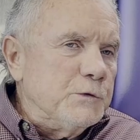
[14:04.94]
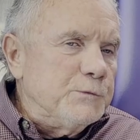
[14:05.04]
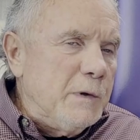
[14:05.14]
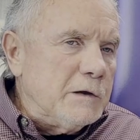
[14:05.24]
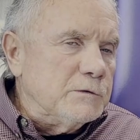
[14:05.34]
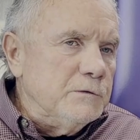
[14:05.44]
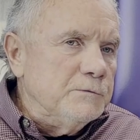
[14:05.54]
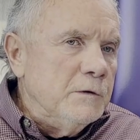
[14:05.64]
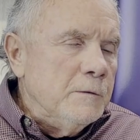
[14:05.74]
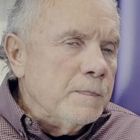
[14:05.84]

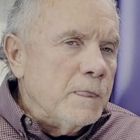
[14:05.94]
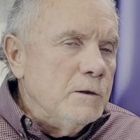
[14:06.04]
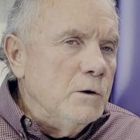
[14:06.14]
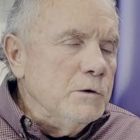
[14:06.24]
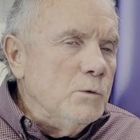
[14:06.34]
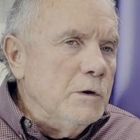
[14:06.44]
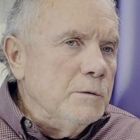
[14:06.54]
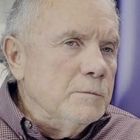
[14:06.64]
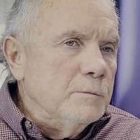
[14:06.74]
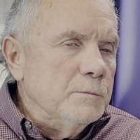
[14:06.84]
perspective, you
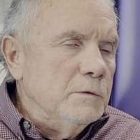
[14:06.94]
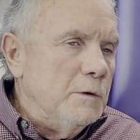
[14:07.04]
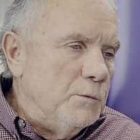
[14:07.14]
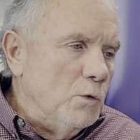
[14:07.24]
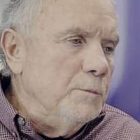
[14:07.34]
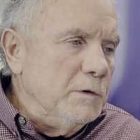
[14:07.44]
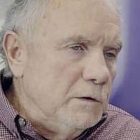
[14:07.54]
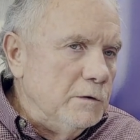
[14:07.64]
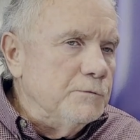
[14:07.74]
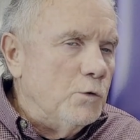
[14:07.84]
want to, number one,
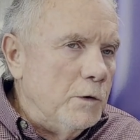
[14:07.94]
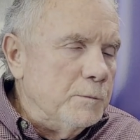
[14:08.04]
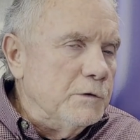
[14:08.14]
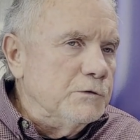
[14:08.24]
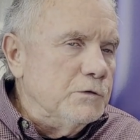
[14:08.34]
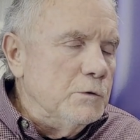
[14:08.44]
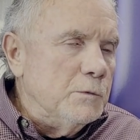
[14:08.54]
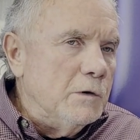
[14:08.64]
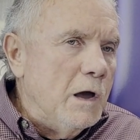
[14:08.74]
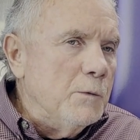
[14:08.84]
be an informed
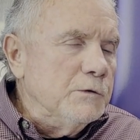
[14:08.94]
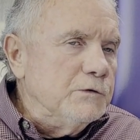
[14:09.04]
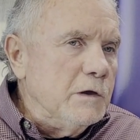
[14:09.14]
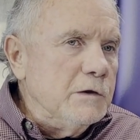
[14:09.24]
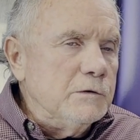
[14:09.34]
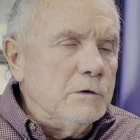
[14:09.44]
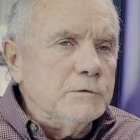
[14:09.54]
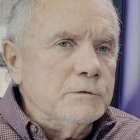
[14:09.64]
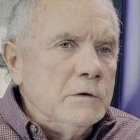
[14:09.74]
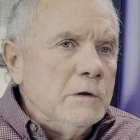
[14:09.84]
consumer. I would say,
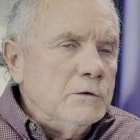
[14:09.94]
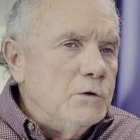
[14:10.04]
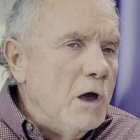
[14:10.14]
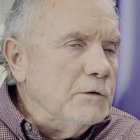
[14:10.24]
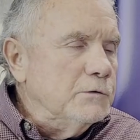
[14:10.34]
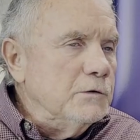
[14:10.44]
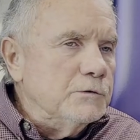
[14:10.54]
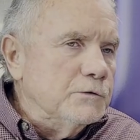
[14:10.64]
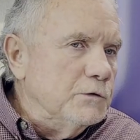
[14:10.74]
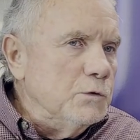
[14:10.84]
talk
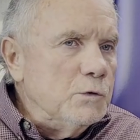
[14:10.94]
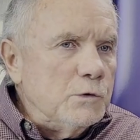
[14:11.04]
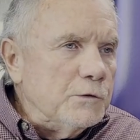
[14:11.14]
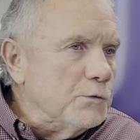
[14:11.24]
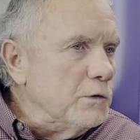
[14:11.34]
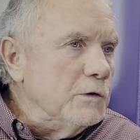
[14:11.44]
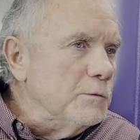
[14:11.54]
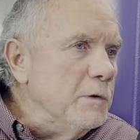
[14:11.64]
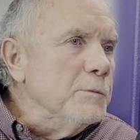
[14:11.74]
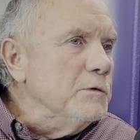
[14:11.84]
to 2 or 3
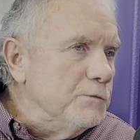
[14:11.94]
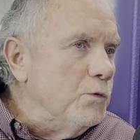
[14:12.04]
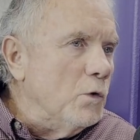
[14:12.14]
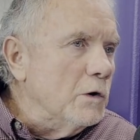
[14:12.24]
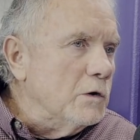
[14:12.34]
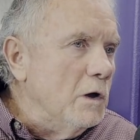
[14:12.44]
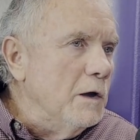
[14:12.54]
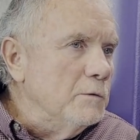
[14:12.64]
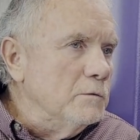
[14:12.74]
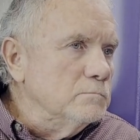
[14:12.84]
or maybe 4
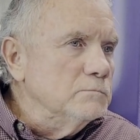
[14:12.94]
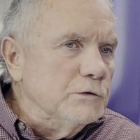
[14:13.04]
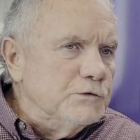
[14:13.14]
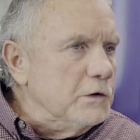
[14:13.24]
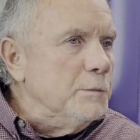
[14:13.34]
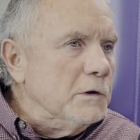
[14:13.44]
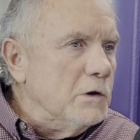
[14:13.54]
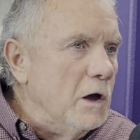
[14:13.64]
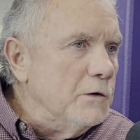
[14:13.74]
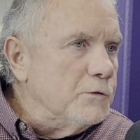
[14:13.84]

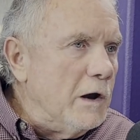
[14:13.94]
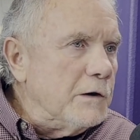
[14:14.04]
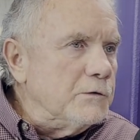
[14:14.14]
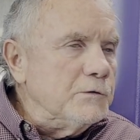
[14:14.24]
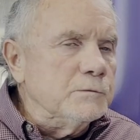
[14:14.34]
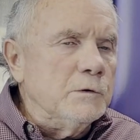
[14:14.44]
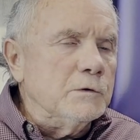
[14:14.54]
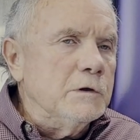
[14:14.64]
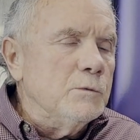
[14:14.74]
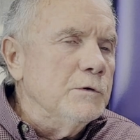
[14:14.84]
legitimate contractors. Get
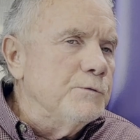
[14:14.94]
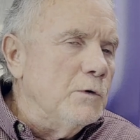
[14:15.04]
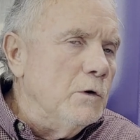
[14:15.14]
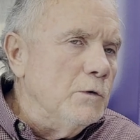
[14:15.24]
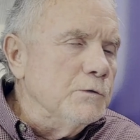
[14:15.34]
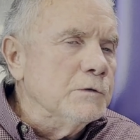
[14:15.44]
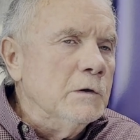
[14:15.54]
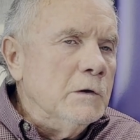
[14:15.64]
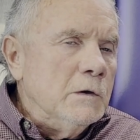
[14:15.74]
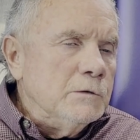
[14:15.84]

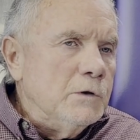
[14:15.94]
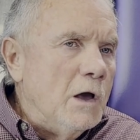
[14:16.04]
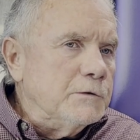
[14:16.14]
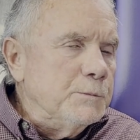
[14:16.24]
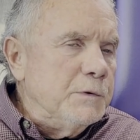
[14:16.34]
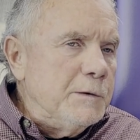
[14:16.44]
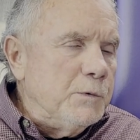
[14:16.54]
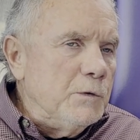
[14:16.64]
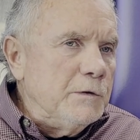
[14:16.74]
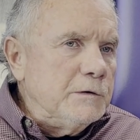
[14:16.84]
referrals. Talk to
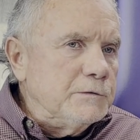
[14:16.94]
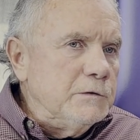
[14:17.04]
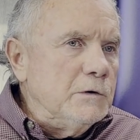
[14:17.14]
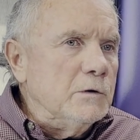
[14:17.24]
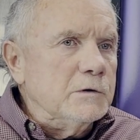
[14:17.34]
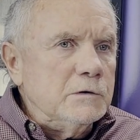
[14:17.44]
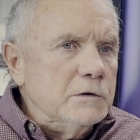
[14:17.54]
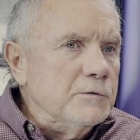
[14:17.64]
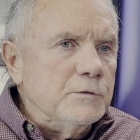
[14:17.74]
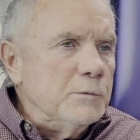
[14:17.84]
people that,
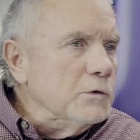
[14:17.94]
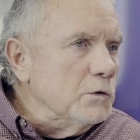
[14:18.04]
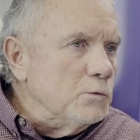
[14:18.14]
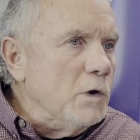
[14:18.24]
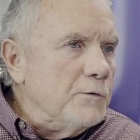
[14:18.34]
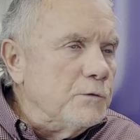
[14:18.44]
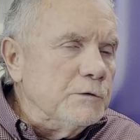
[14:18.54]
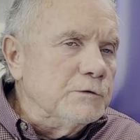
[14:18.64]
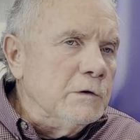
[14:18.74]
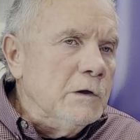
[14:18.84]
can give them a good
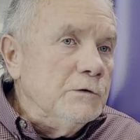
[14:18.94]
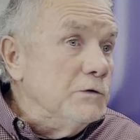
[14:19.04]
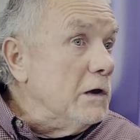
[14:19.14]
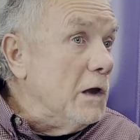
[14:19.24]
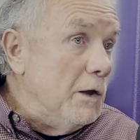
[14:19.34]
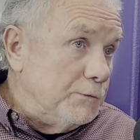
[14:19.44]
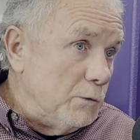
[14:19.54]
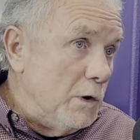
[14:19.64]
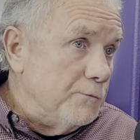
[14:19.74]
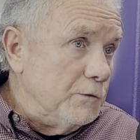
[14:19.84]
reference. Check
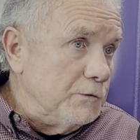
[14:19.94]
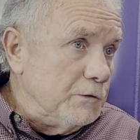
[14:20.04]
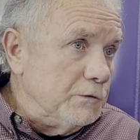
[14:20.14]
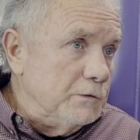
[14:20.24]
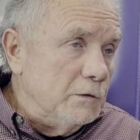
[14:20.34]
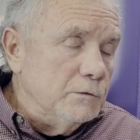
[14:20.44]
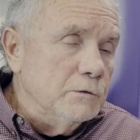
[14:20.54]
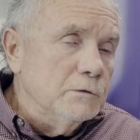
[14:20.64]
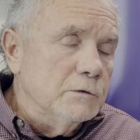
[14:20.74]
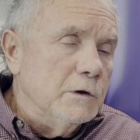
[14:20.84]
out the references.
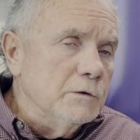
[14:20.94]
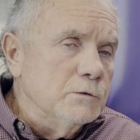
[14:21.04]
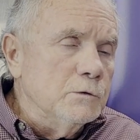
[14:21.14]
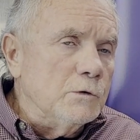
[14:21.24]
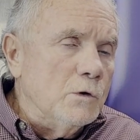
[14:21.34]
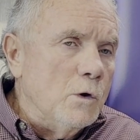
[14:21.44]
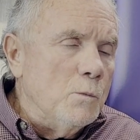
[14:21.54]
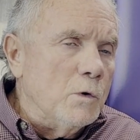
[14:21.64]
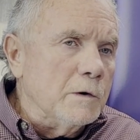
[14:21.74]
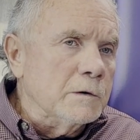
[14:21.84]
You got to do your
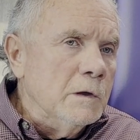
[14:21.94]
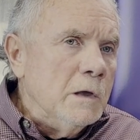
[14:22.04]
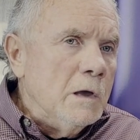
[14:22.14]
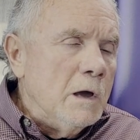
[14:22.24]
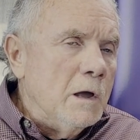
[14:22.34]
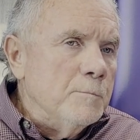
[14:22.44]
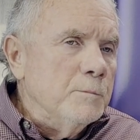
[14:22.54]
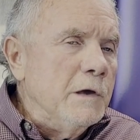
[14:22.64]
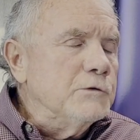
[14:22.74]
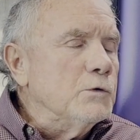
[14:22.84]
homework.
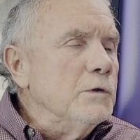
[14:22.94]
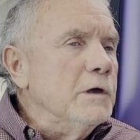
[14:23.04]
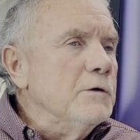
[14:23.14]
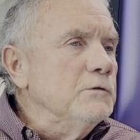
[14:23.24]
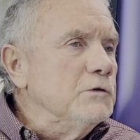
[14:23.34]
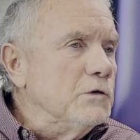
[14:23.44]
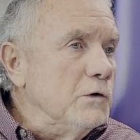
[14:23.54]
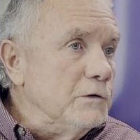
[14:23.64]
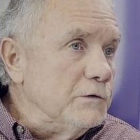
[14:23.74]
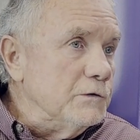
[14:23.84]
Make sure they have
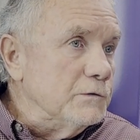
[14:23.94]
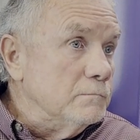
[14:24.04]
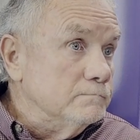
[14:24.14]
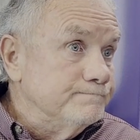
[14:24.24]
insurances.